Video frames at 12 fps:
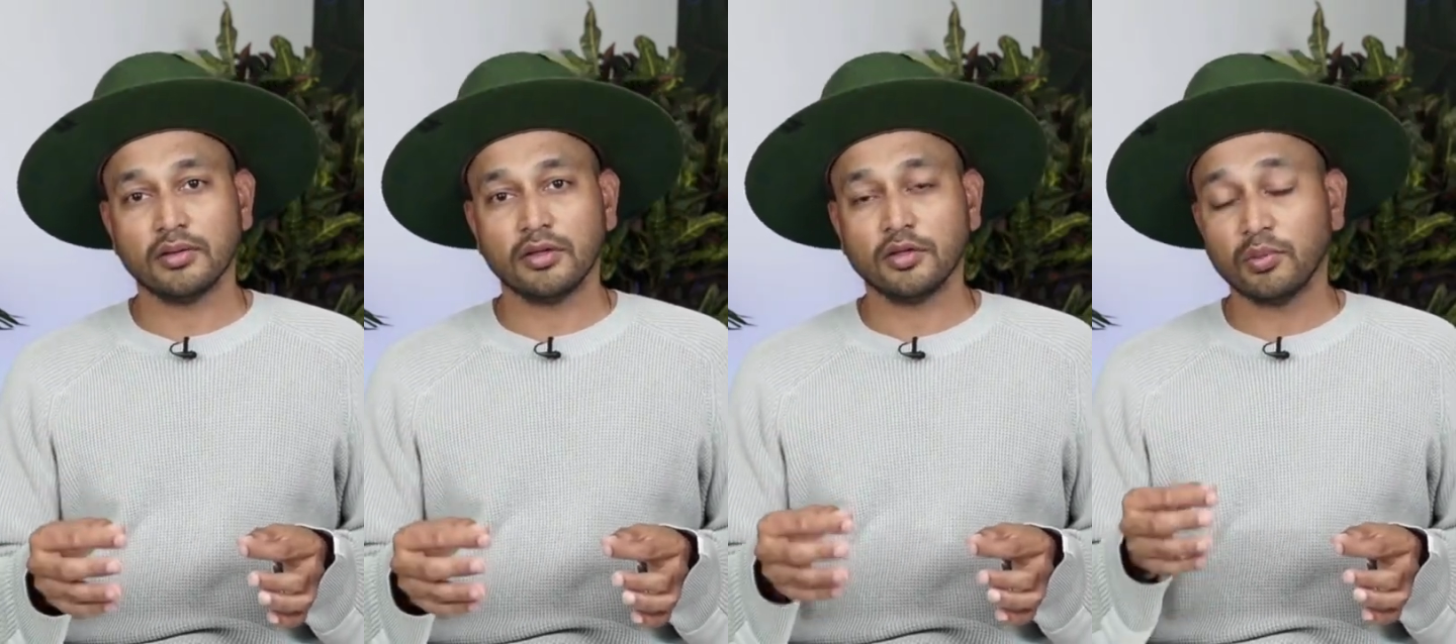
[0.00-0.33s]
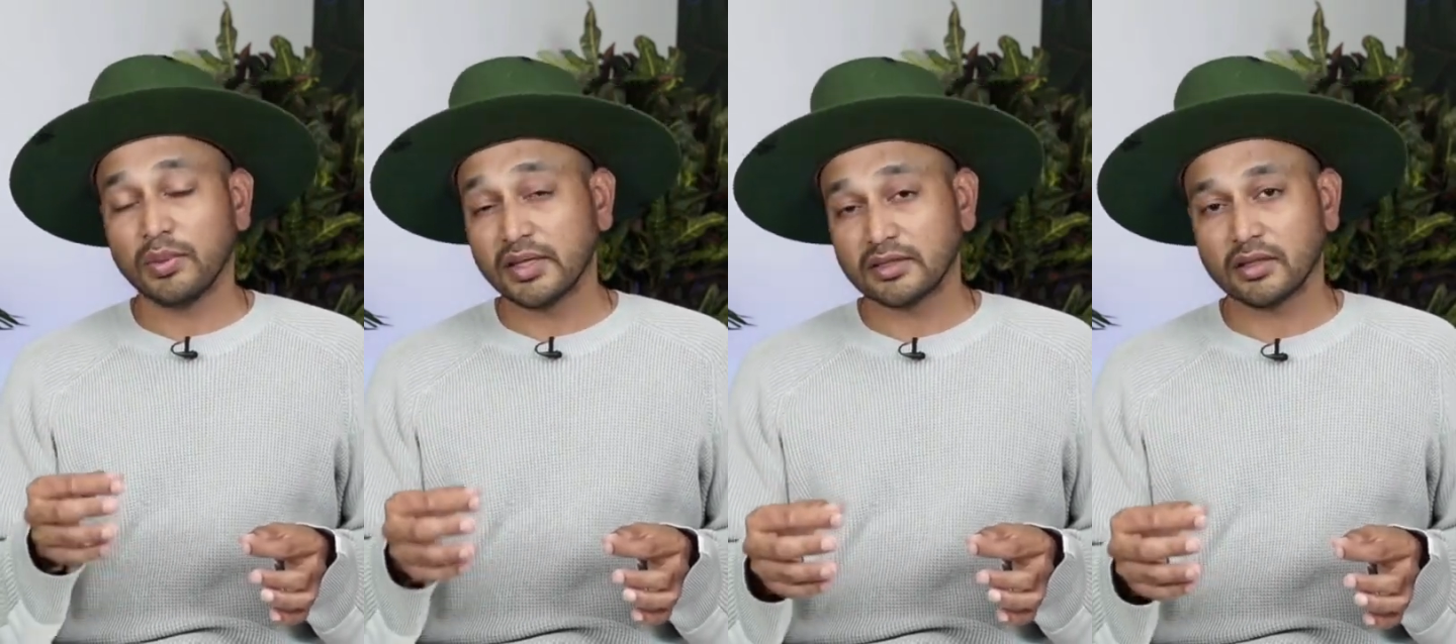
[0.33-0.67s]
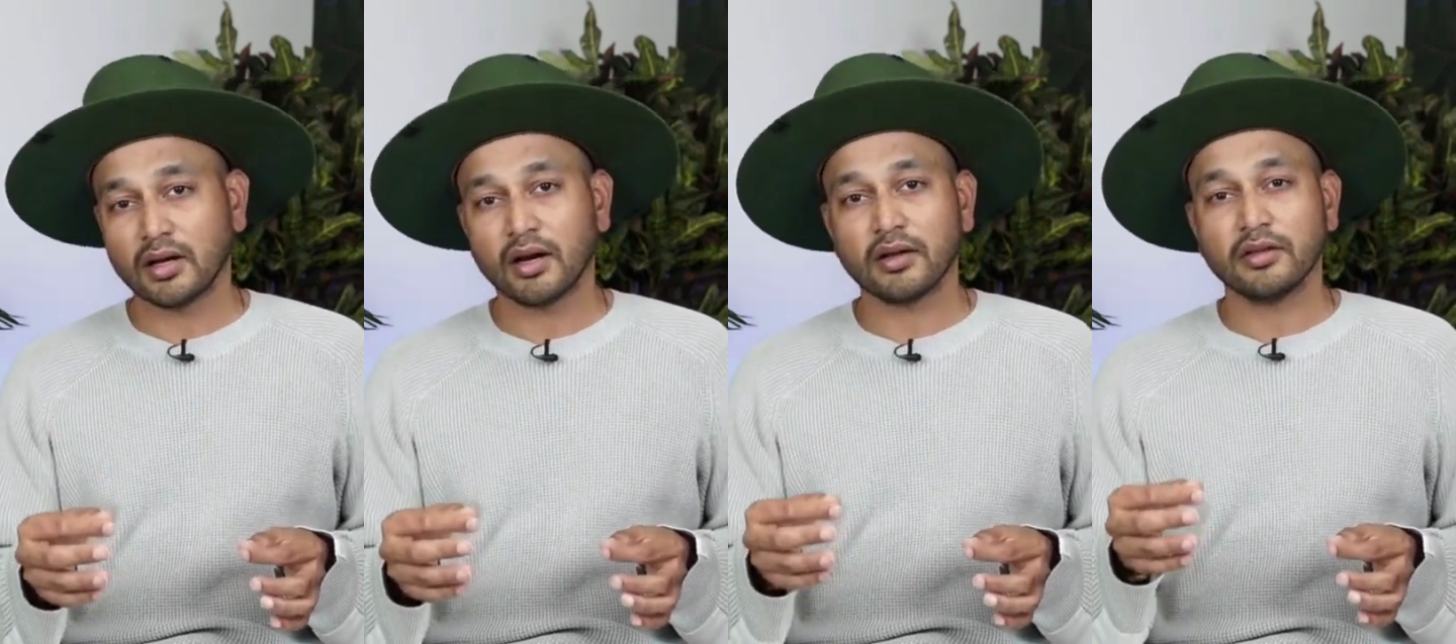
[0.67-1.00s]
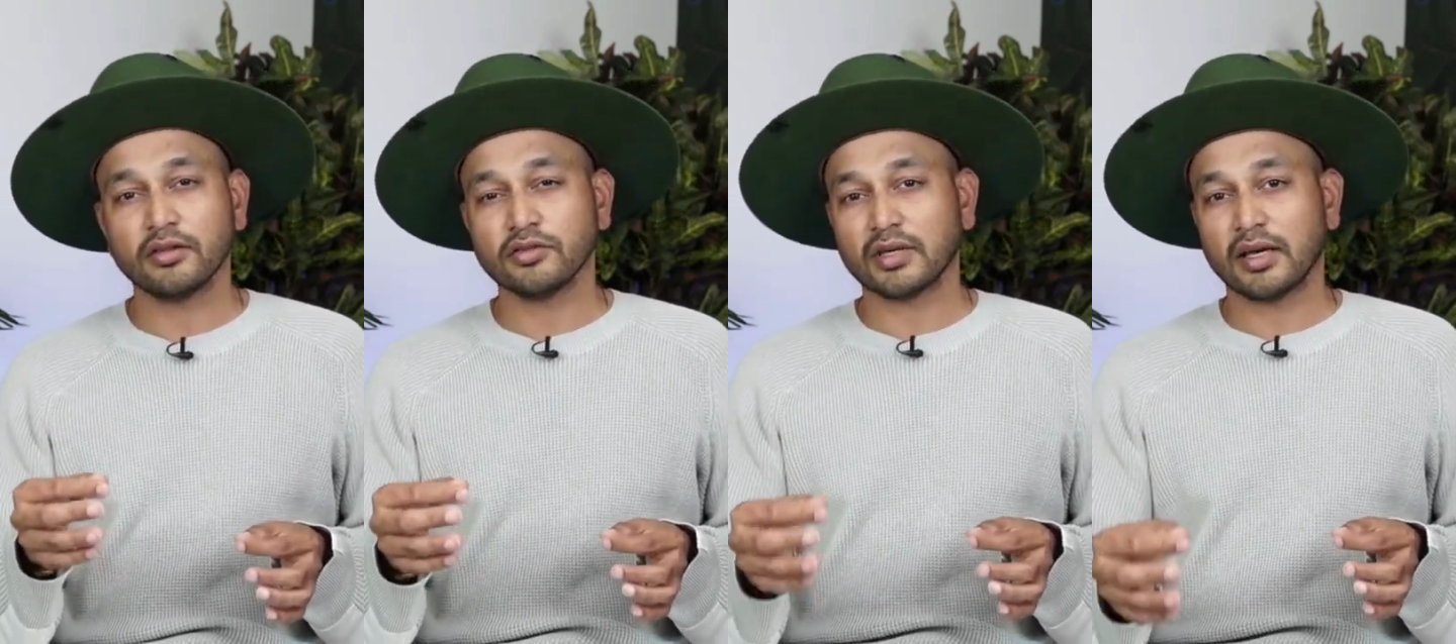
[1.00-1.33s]
in your mental garden,
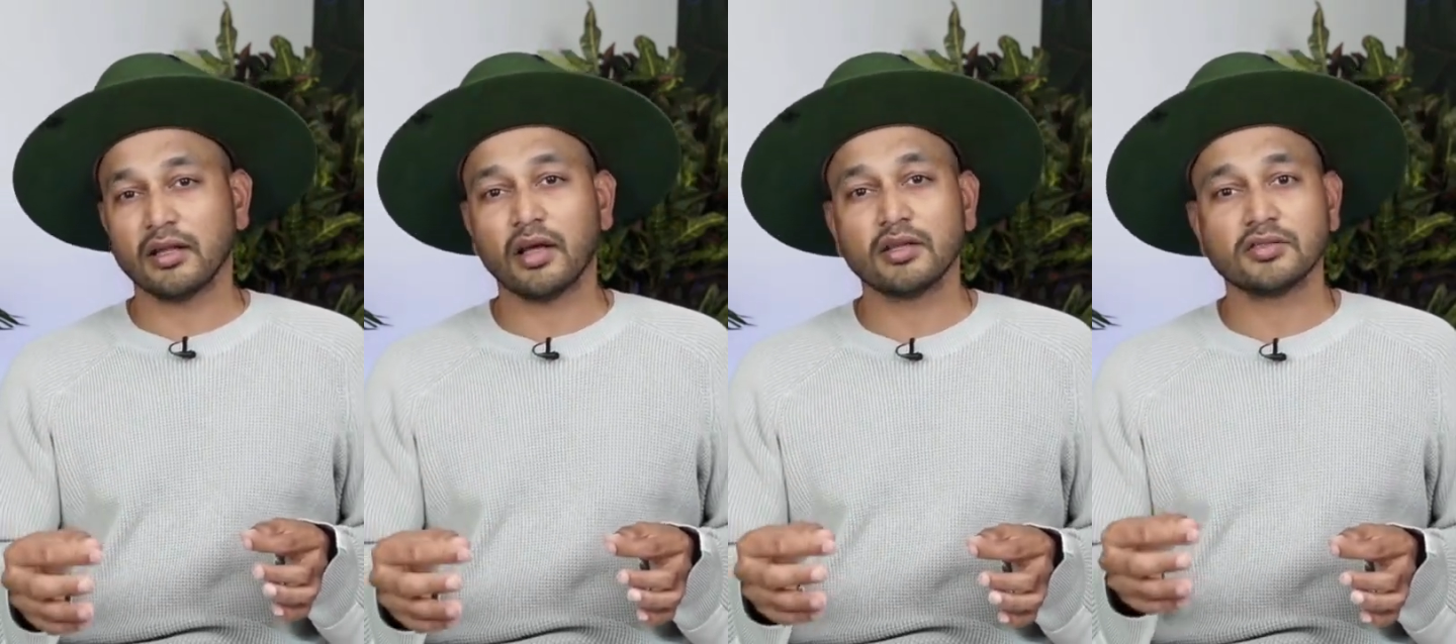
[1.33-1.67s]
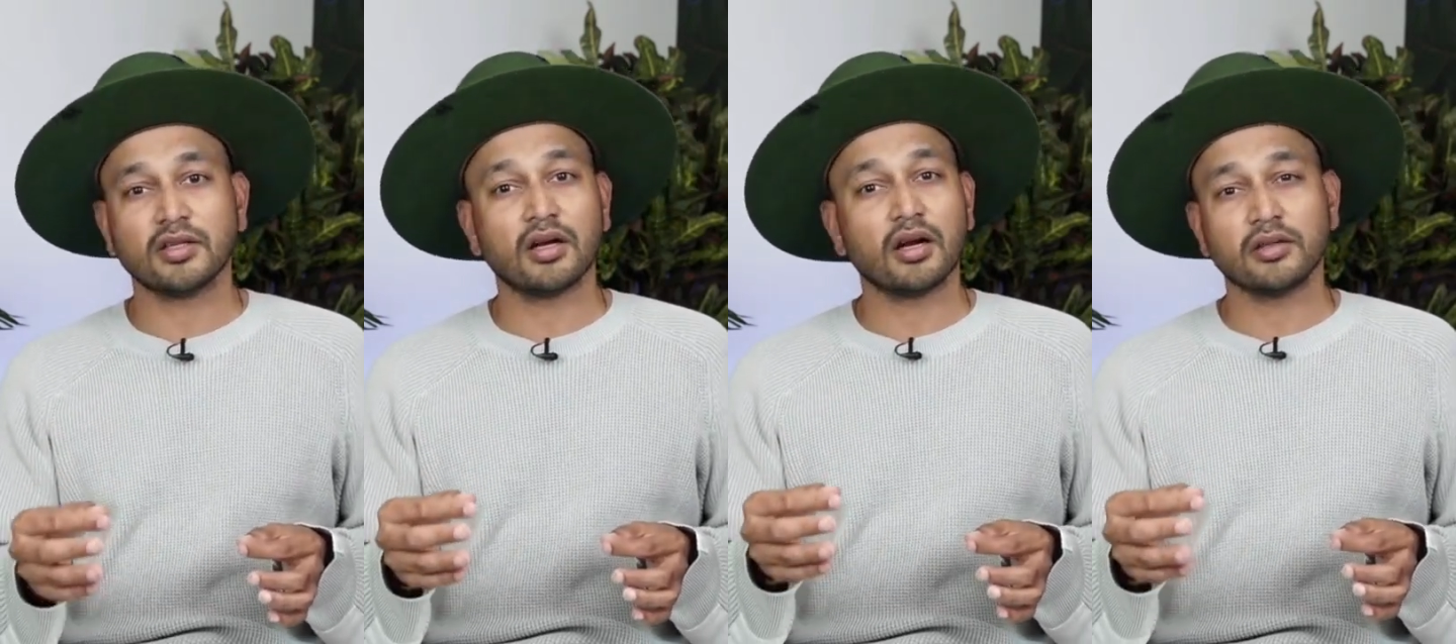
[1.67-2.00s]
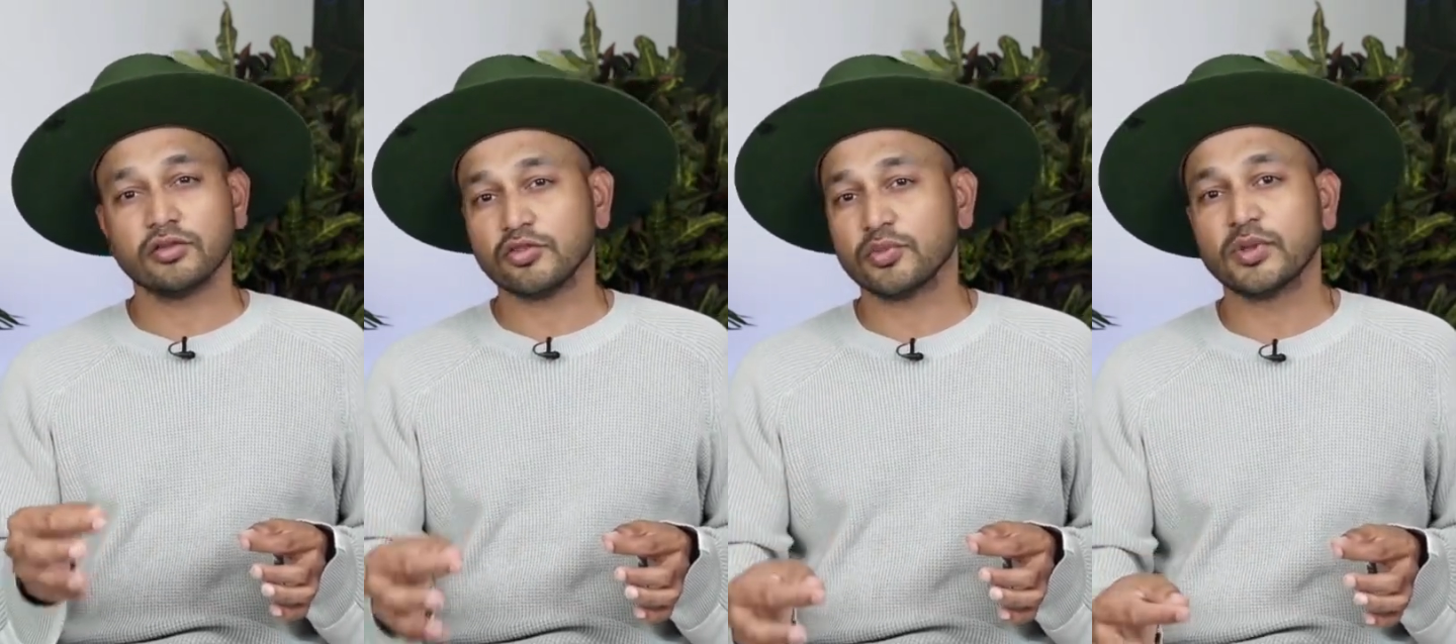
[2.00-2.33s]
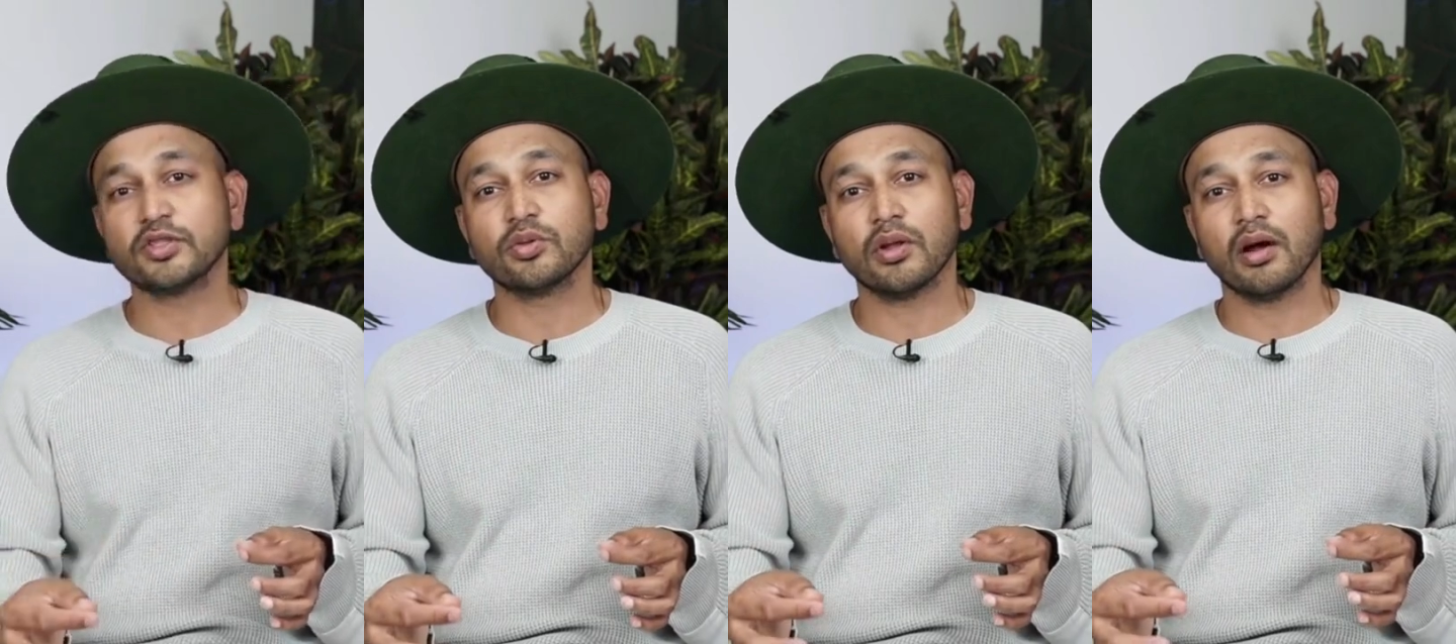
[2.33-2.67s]
your psychological garden, your
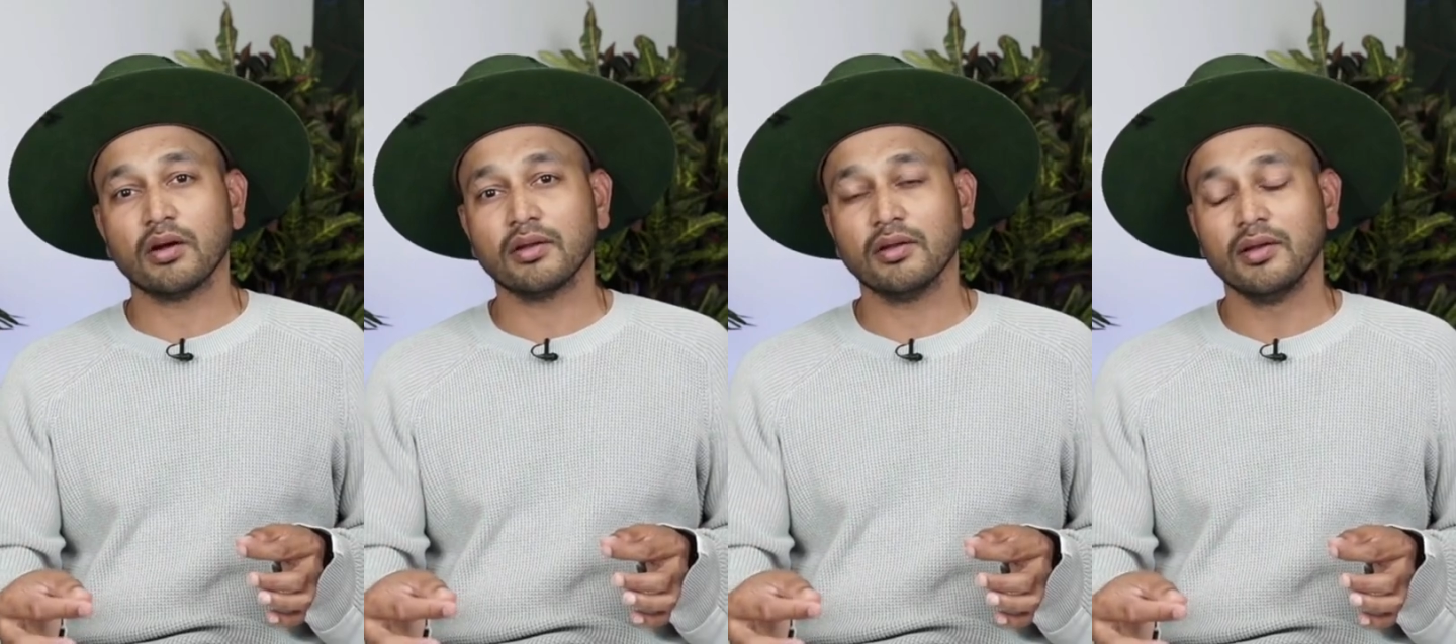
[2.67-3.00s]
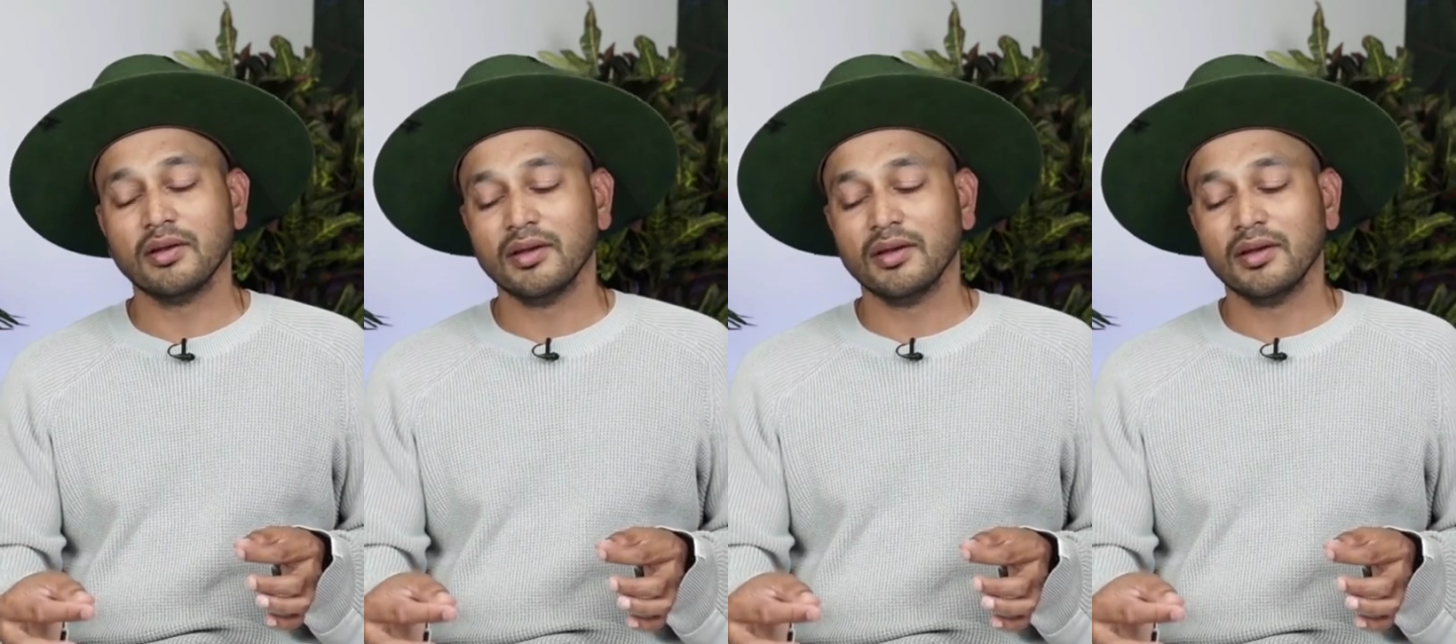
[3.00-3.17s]
spiritual garden.